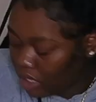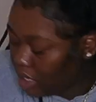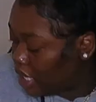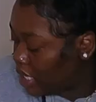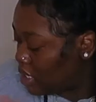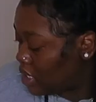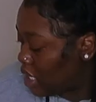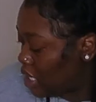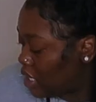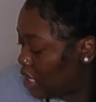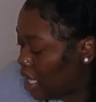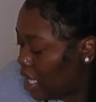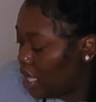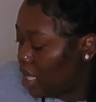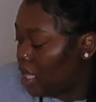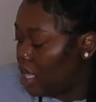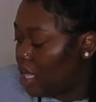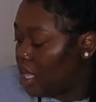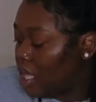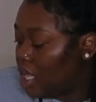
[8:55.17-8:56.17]
that's not
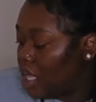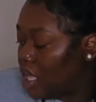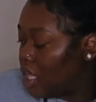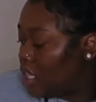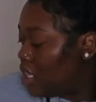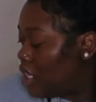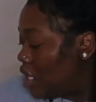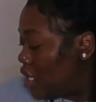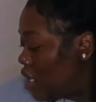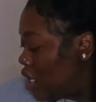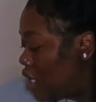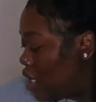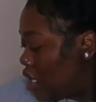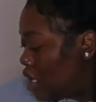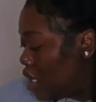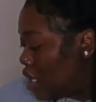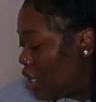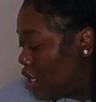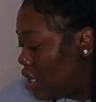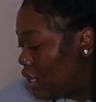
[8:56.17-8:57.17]
that.
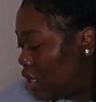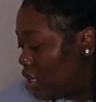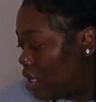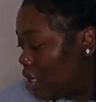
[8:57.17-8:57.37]
Then,